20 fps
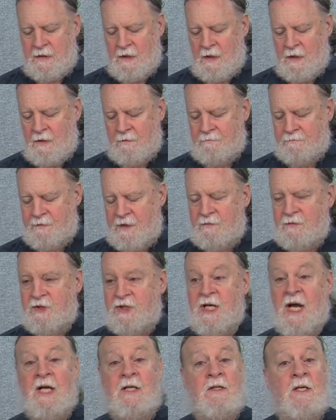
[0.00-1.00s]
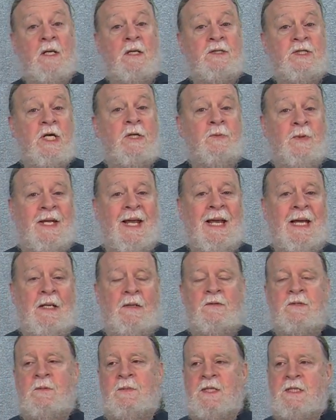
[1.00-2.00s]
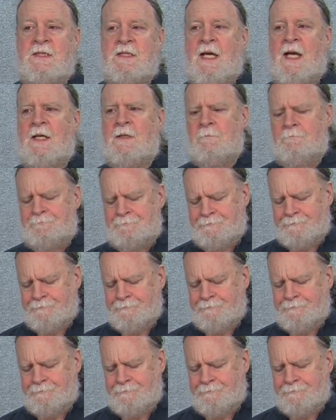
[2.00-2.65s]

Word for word: Um, that was Jan uh, January 8th, to be exact.